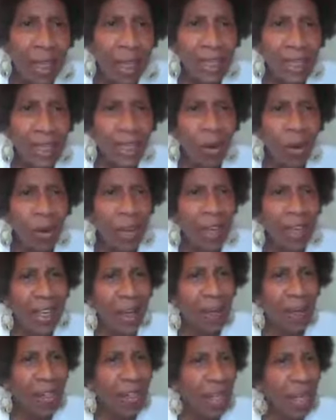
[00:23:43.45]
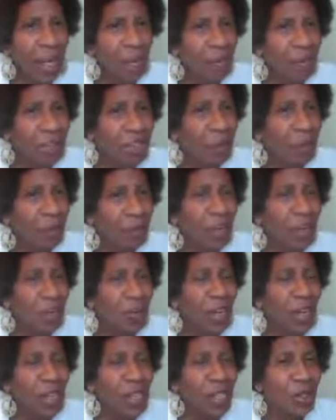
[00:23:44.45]
So that was a
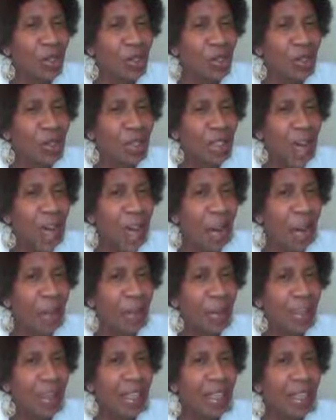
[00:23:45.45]
strange little time, but